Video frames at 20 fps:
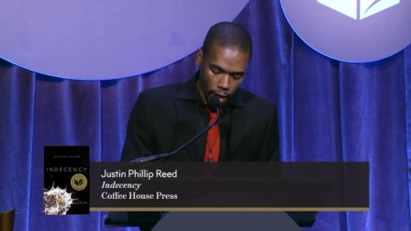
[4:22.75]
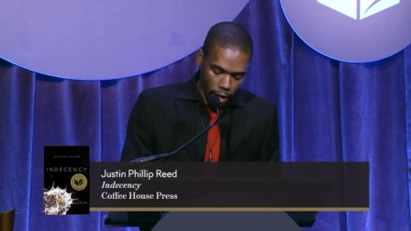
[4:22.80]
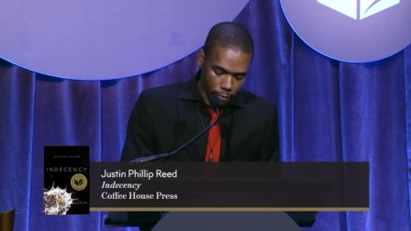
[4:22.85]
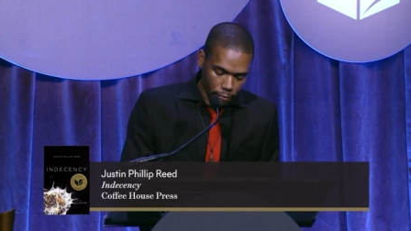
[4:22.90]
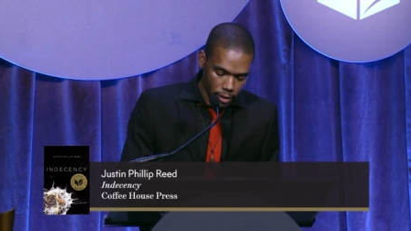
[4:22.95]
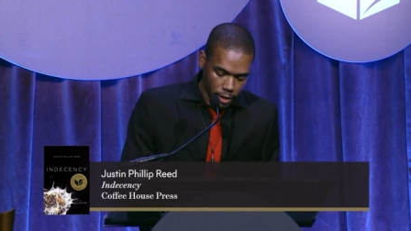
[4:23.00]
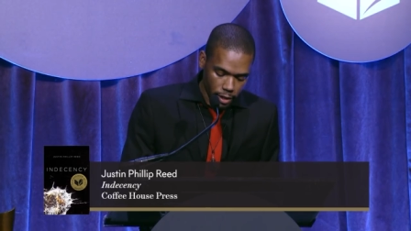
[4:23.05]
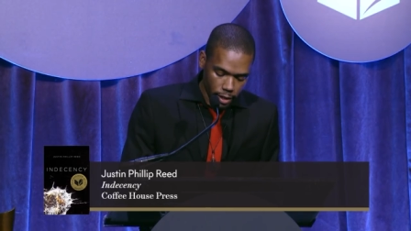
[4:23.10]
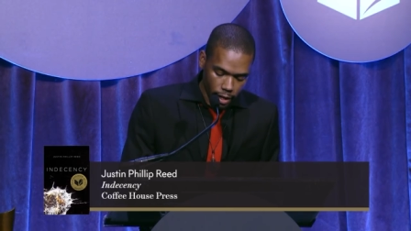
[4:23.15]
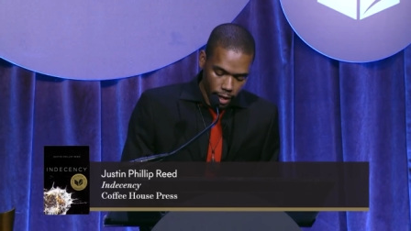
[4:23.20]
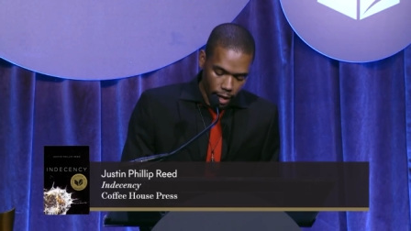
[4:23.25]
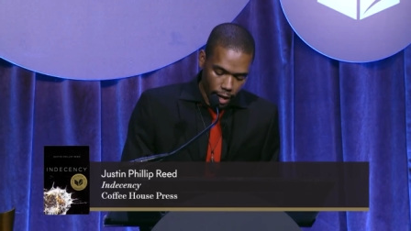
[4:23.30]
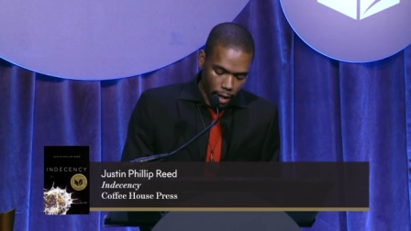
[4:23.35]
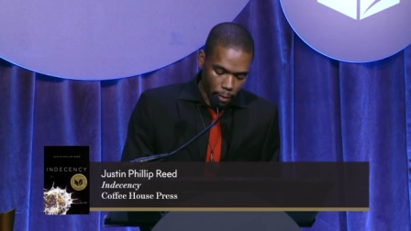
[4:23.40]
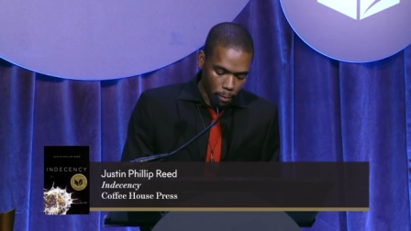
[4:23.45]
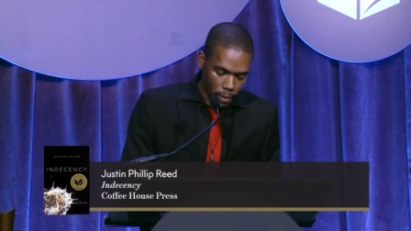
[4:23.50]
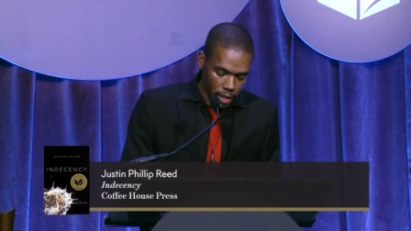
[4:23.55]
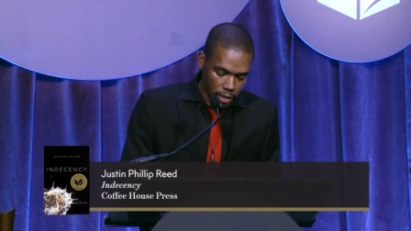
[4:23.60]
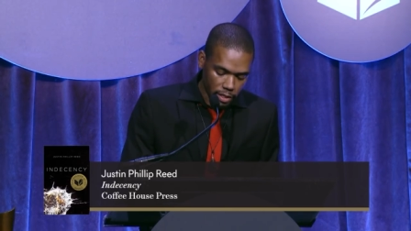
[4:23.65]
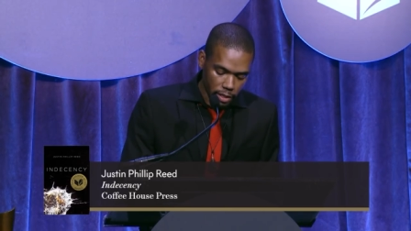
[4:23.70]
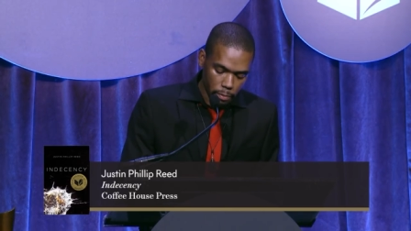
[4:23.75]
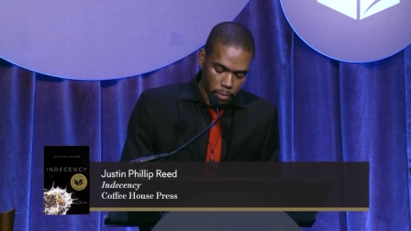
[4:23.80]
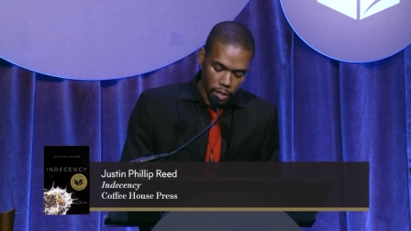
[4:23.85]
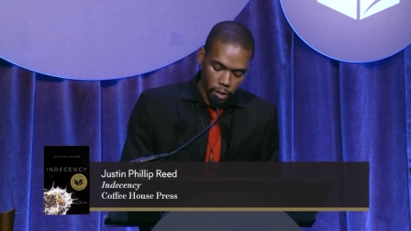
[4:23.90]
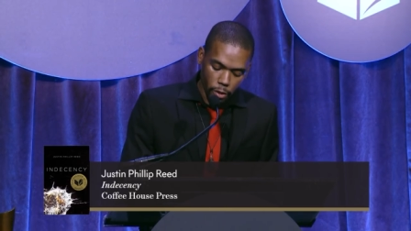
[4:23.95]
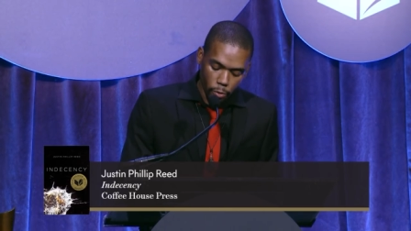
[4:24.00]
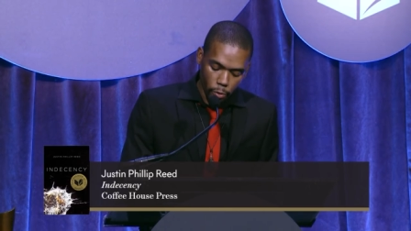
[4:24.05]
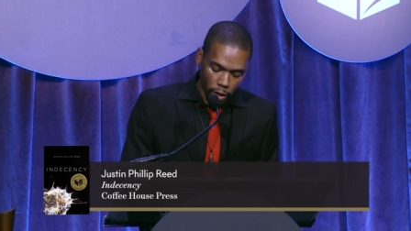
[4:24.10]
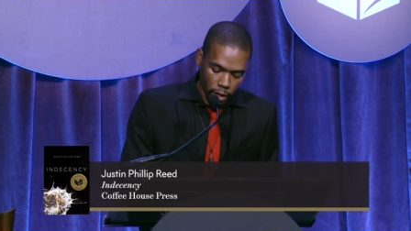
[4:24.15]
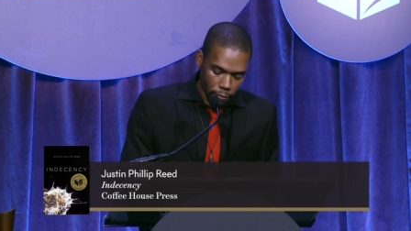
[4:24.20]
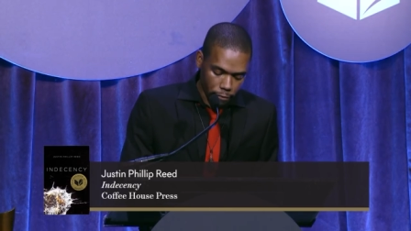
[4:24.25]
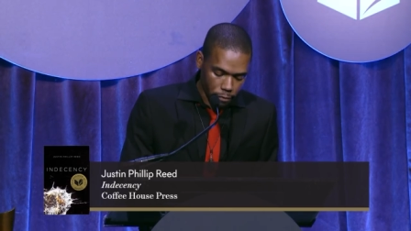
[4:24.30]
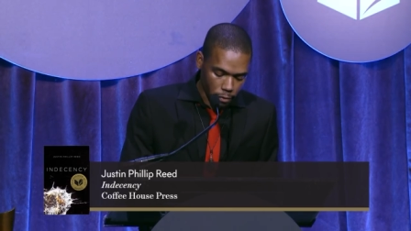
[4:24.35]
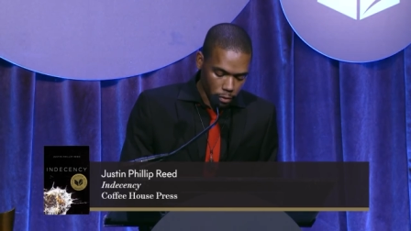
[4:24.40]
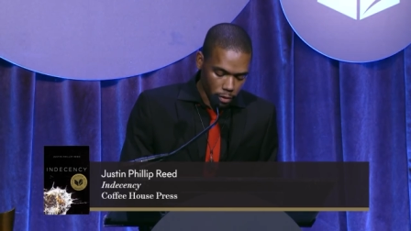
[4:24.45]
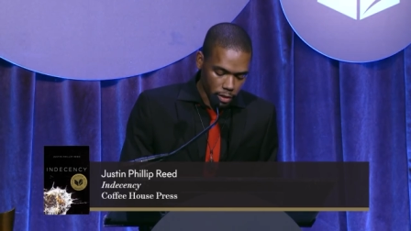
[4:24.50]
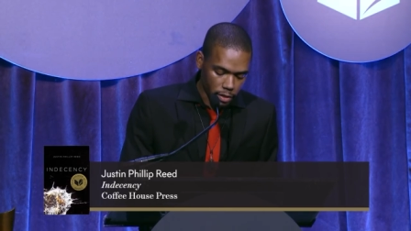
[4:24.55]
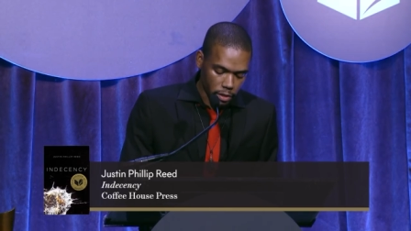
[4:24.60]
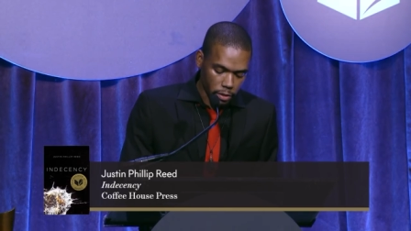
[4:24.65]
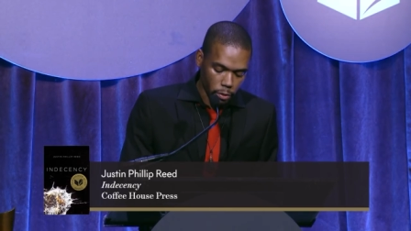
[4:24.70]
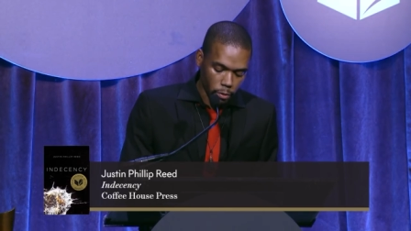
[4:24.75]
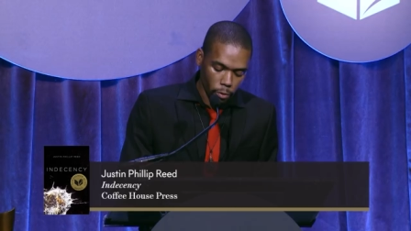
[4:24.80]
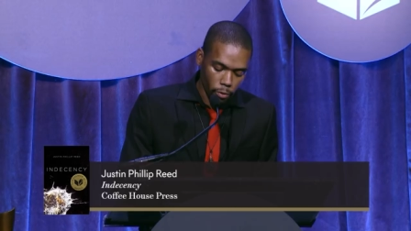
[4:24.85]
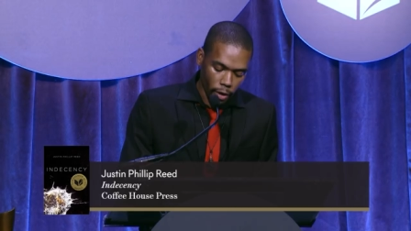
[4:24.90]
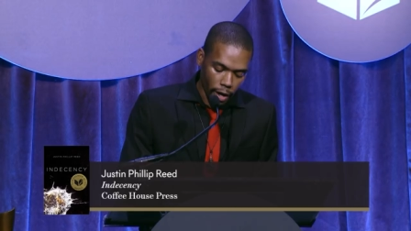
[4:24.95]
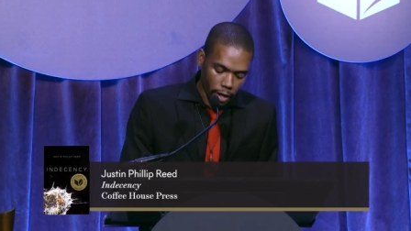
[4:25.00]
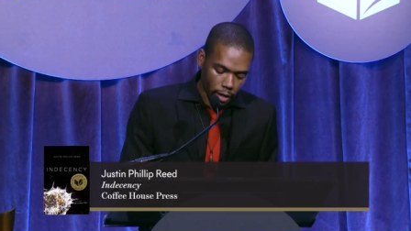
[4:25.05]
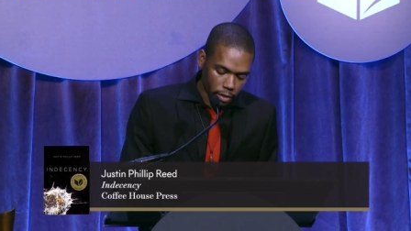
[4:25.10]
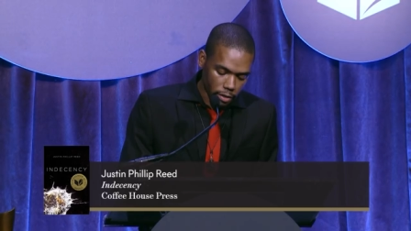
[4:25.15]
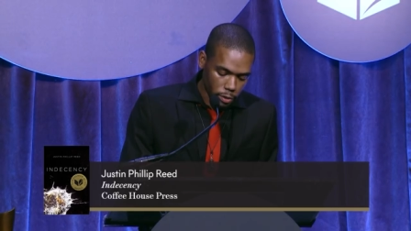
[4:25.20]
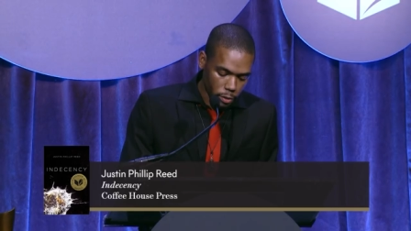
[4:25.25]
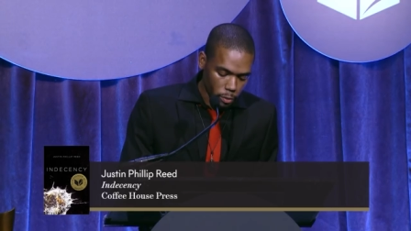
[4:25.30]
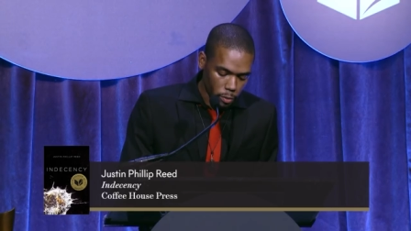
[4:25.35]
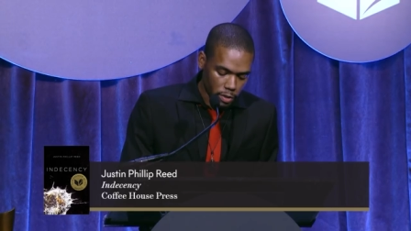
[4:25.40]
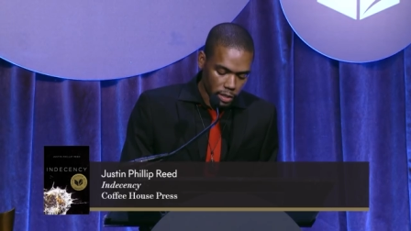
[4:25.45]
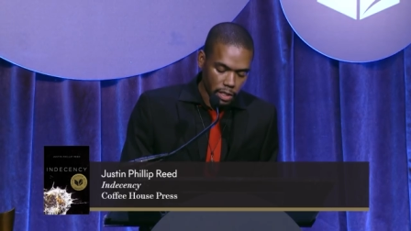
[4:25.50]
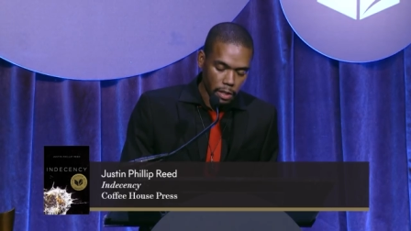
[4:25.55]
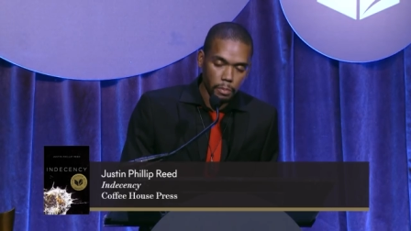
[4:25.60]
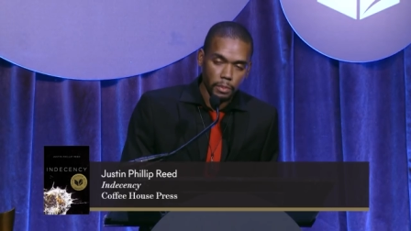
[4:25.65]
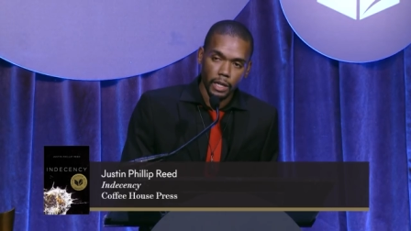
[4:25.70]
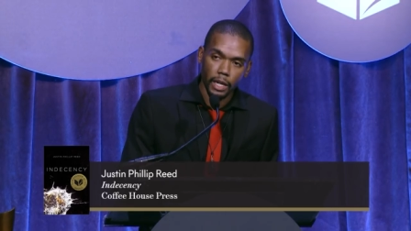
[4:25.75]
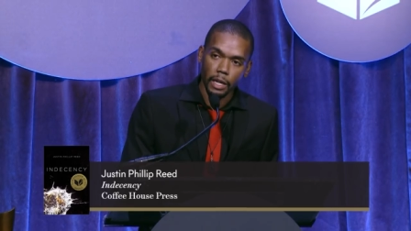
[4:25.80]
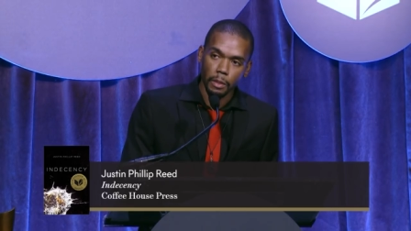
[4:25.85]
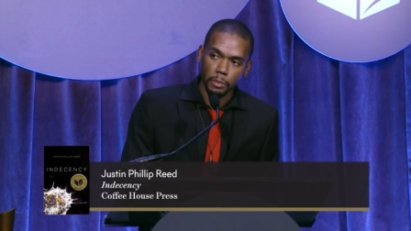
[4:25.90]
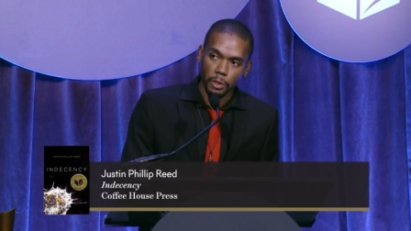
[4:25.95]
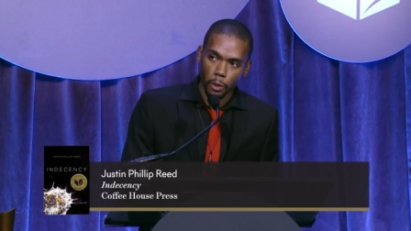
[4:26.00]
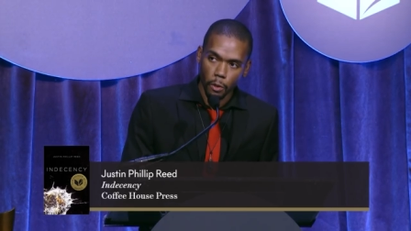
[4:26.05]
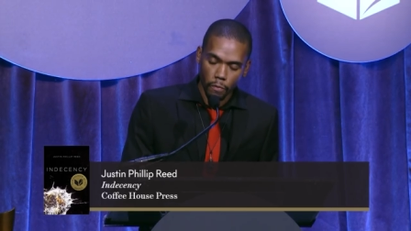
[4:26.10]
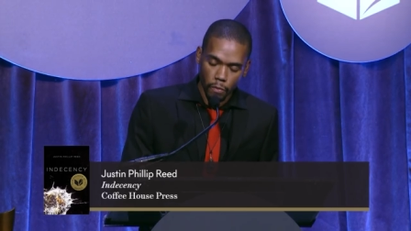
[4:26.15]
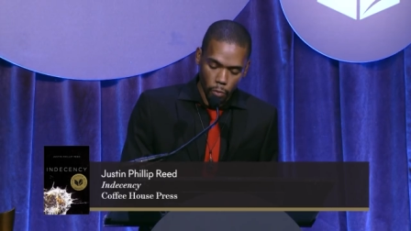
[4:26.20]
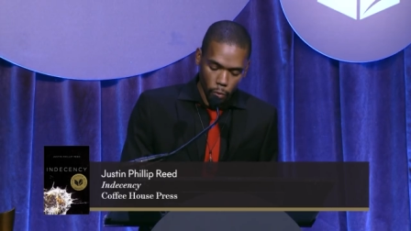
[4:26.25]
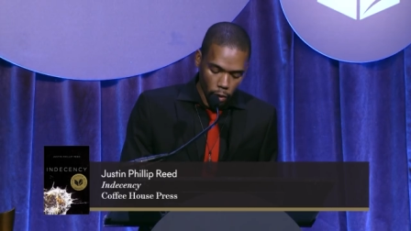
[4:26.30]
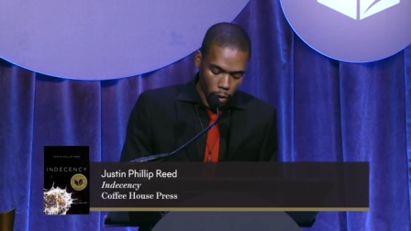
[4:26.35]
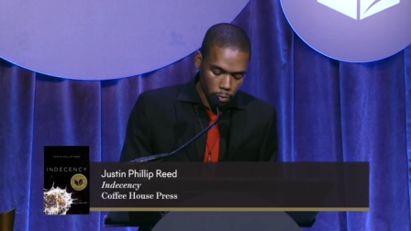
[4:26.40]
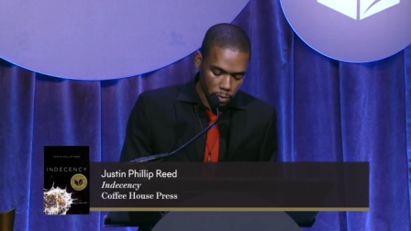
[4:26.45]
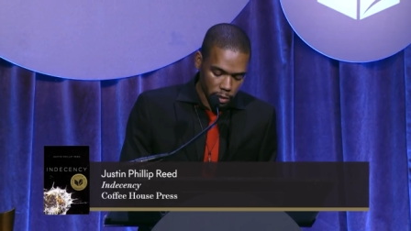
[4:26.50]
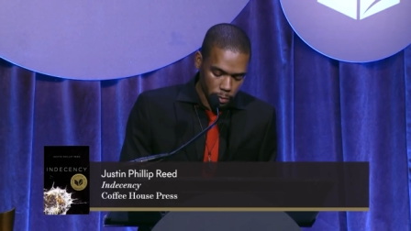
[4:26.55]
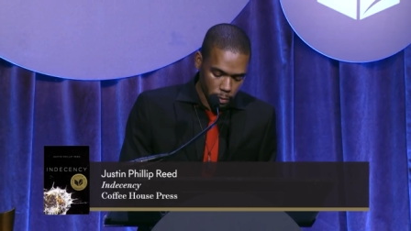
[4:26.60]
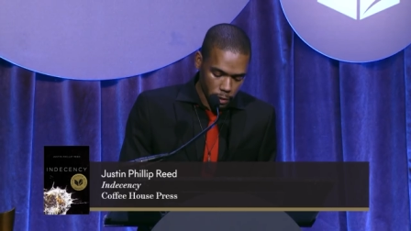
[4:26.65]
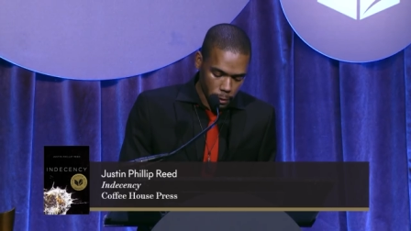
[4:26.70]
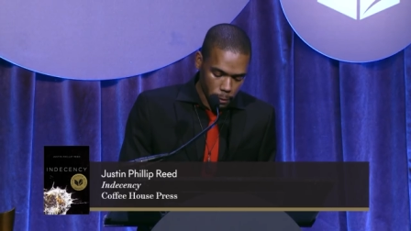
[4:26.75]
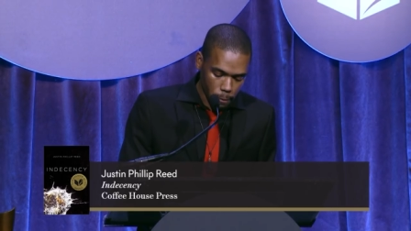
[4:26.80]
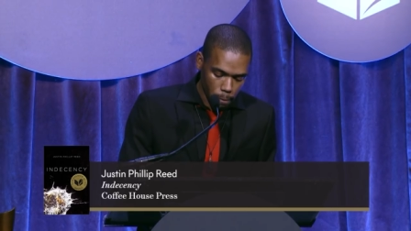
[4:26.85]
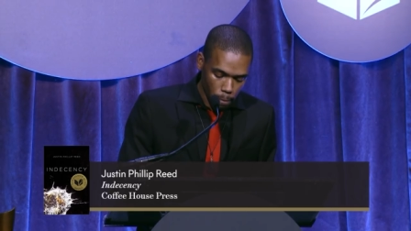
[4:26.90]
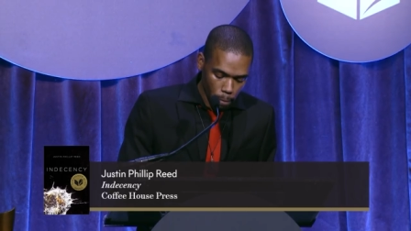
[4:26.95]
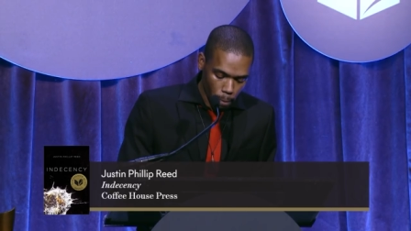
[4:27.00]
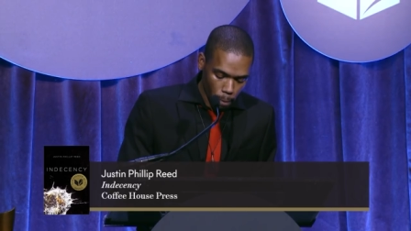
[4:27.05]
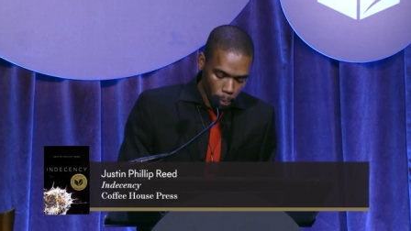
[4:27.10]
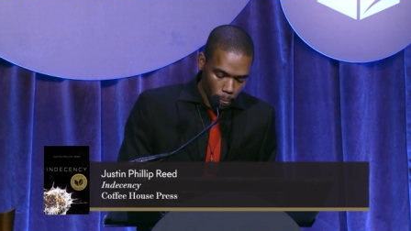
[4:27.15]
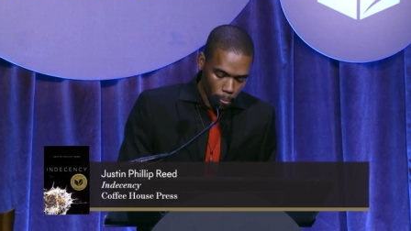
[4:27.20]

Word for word: Every day I mean to be grateful until gratitude sometimes overwhelms me.